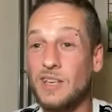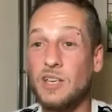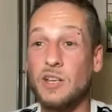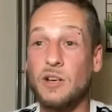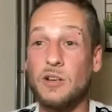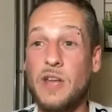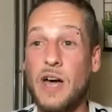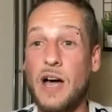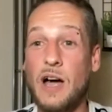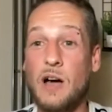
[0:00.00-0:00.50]
you
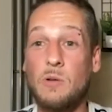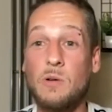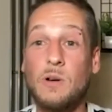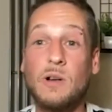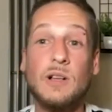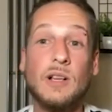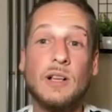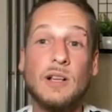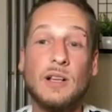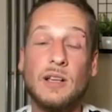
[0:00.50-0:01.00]
know now
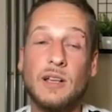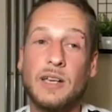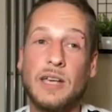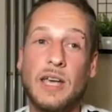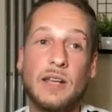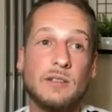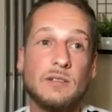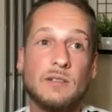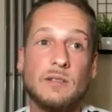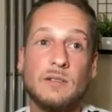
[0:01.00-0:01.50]

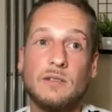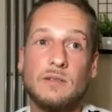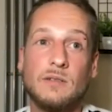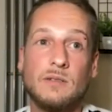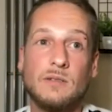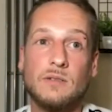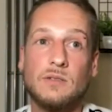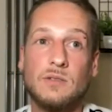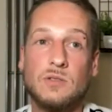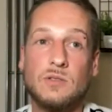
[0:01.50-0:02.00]
again
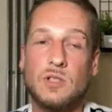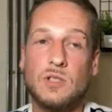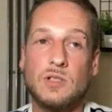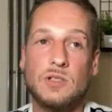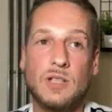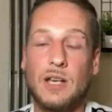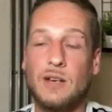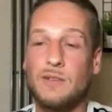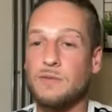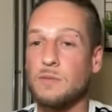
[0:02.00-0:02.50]

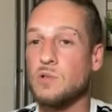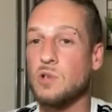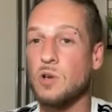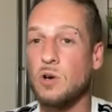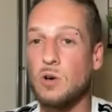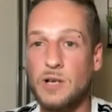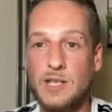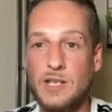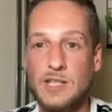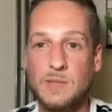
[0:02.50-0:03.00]
just kind of from
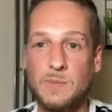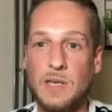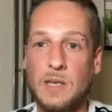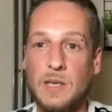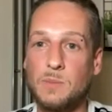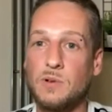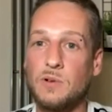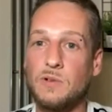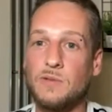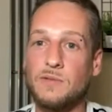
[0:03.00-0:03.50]
talking to
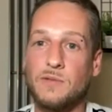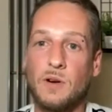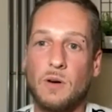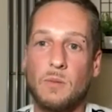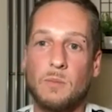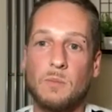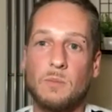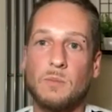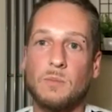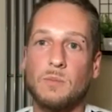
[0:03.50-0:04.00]
people
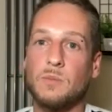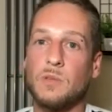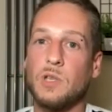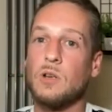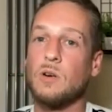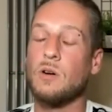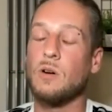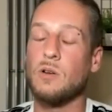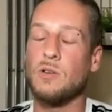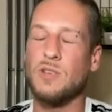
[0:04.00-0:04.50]
from you
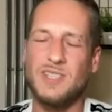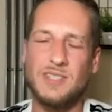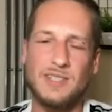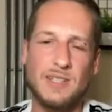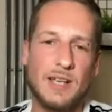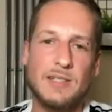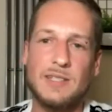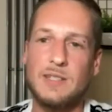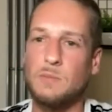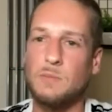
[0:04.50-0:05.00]
know
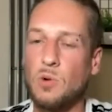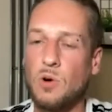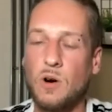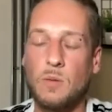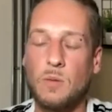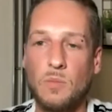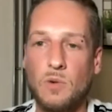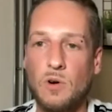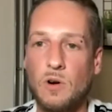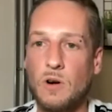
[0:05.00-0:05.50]
understanding
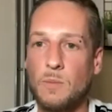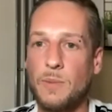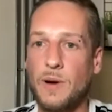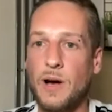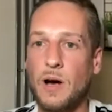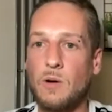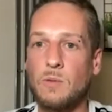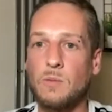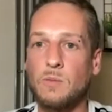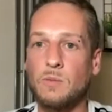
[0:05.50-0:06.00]
more and more
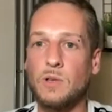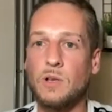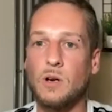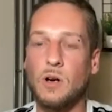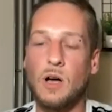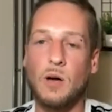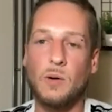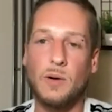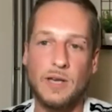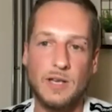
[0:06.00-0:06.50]
about you
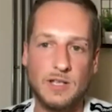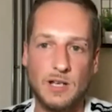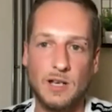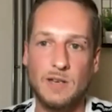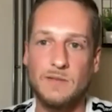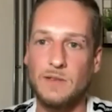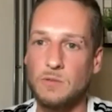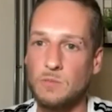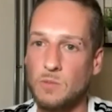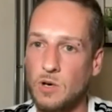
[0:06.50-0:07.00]
know how
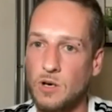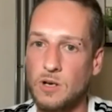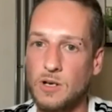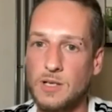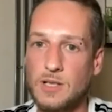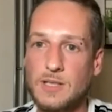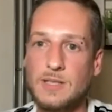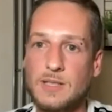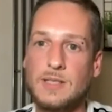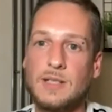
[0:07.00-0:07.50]
hiv
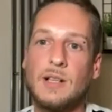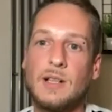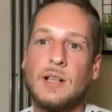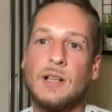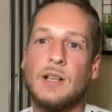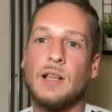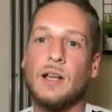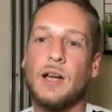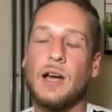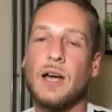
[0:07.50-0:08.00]
works
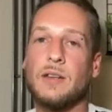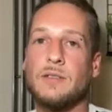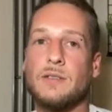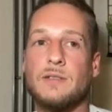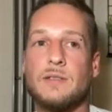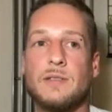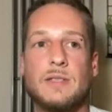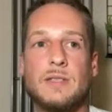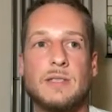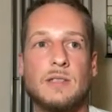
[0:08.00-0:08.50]

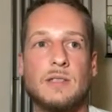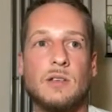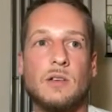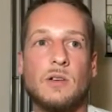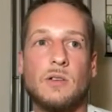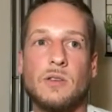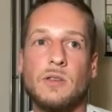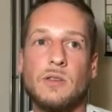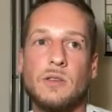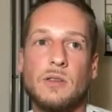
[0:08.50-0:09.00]
and you
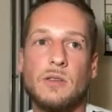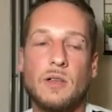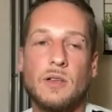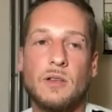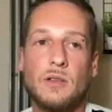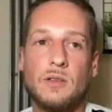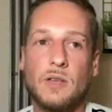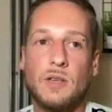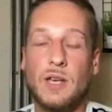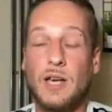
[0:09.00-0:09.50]
know
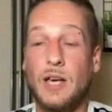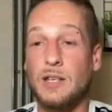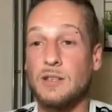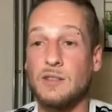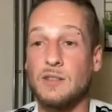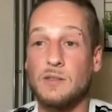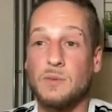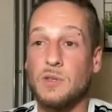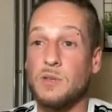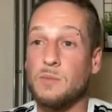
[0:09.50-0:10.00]
the the kind
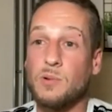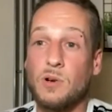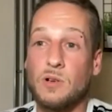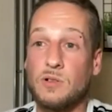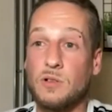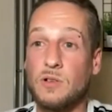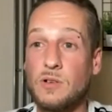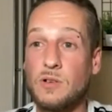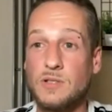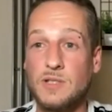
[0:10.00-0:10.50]
of the, the
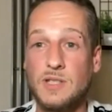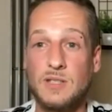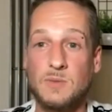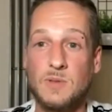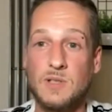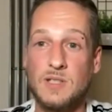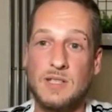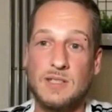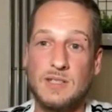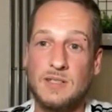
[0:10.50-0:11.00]
prognosis
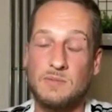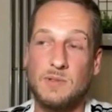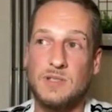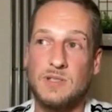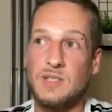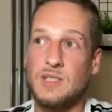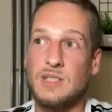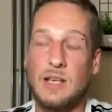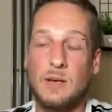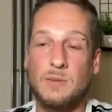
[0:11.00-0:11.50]
which is
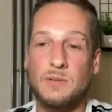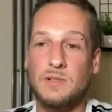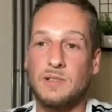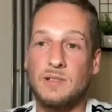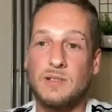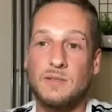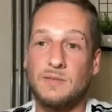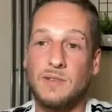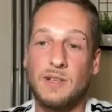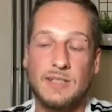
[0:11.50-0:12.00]
which is
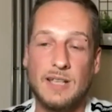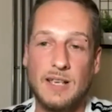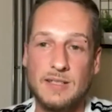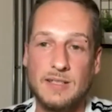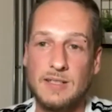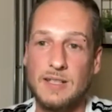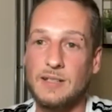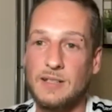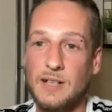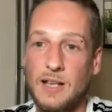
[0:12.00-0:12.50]
absolutely
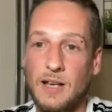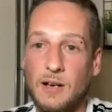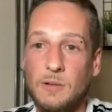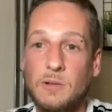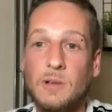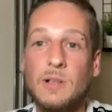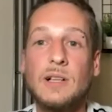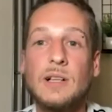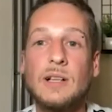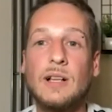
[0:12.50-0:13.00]
fantastic
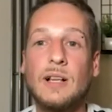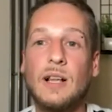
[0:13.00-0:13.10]
now